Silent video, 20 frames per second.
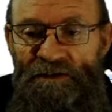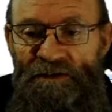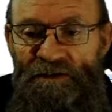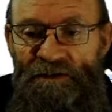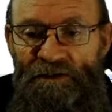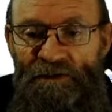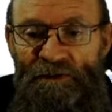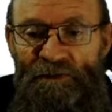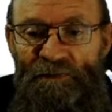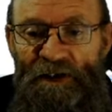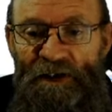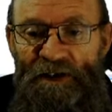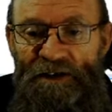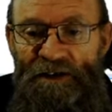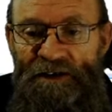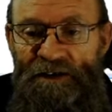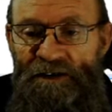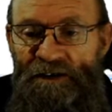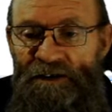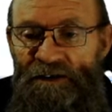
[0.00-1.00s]
you'll
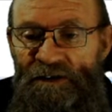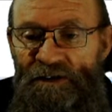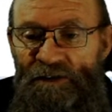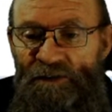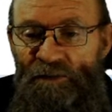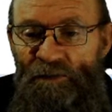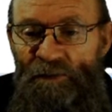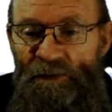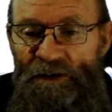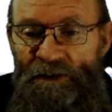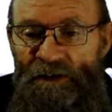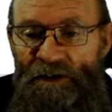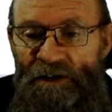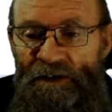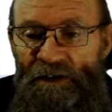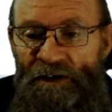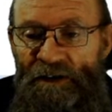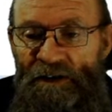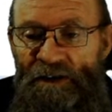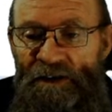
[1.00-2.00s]
find here on what they
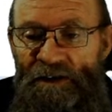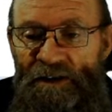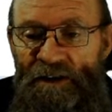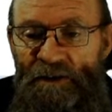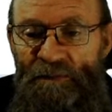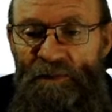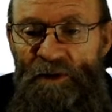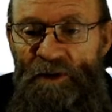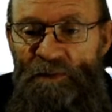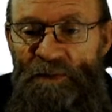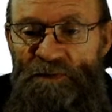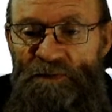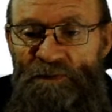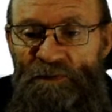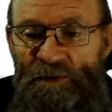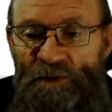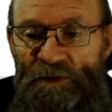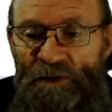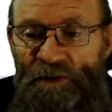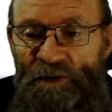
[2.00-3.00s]
are and their purpose
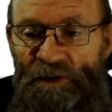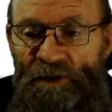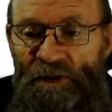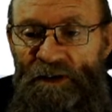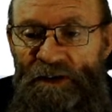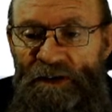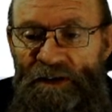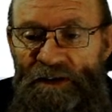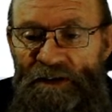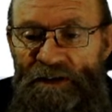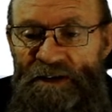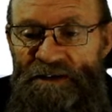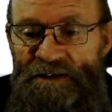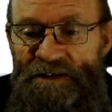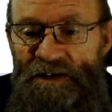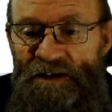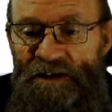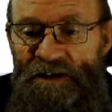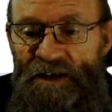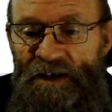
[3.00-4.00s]
for, and these
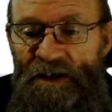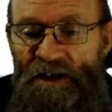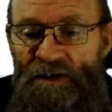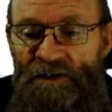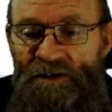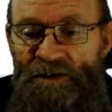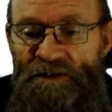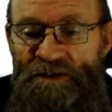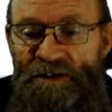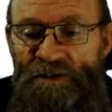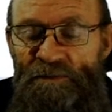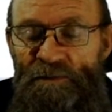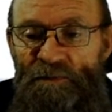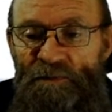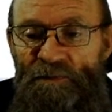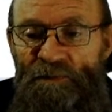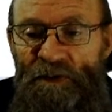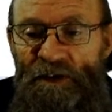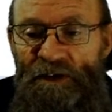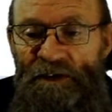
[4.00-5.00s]
are the icons that
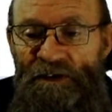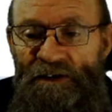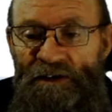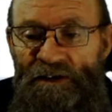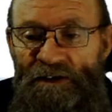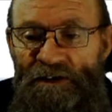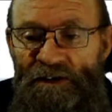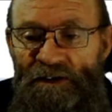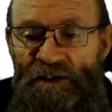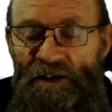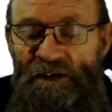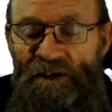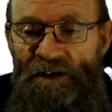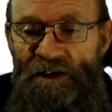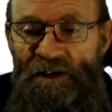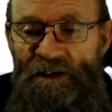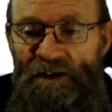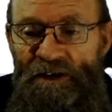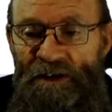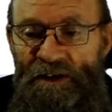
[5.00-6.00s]
we'll find
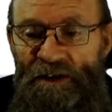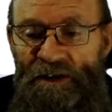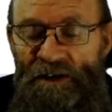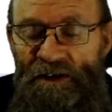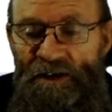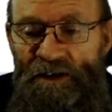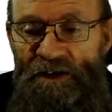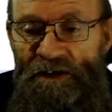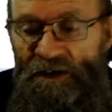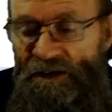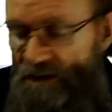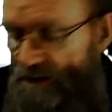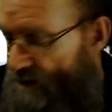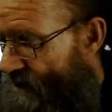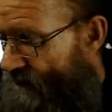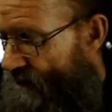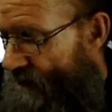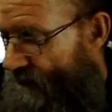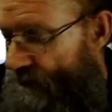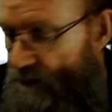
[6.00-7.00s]
in
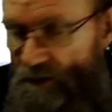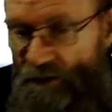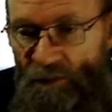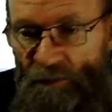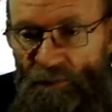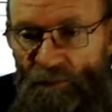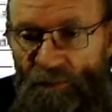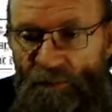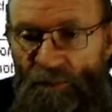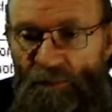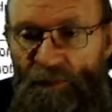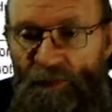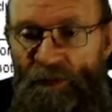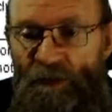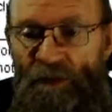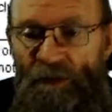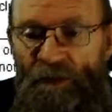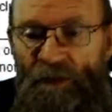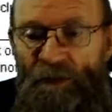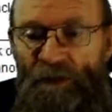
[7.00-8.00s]
the
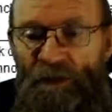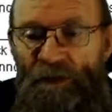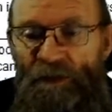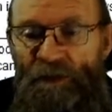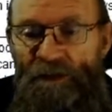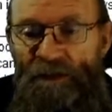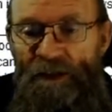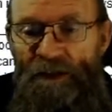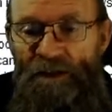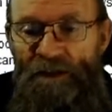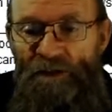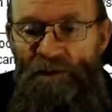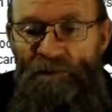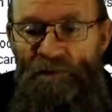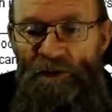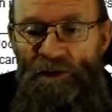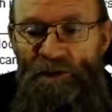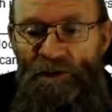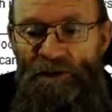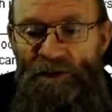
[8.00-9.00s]
data
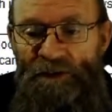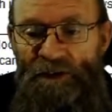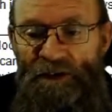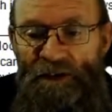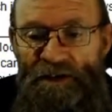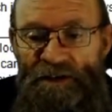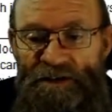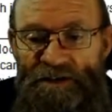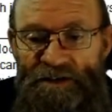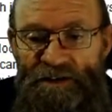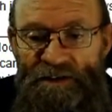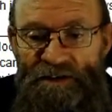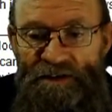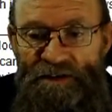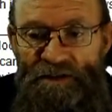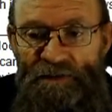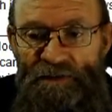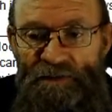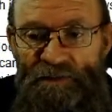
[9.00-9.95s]
flow analysis